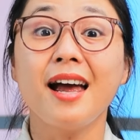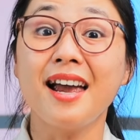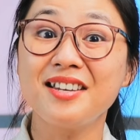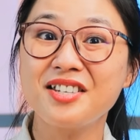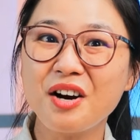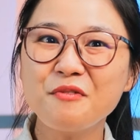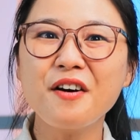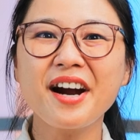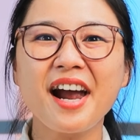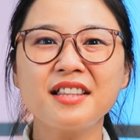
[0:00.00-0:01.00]
And don't
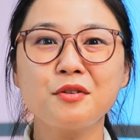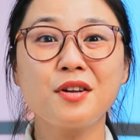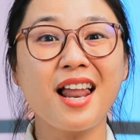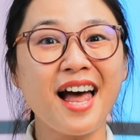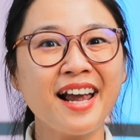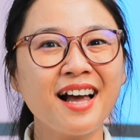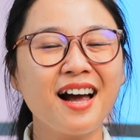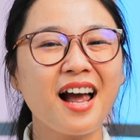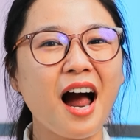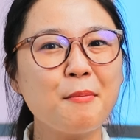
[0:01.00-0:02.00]
forget to like,
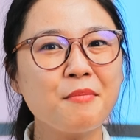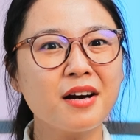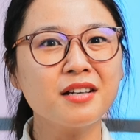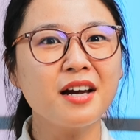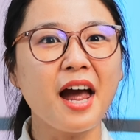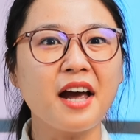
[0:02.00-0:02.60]
comment,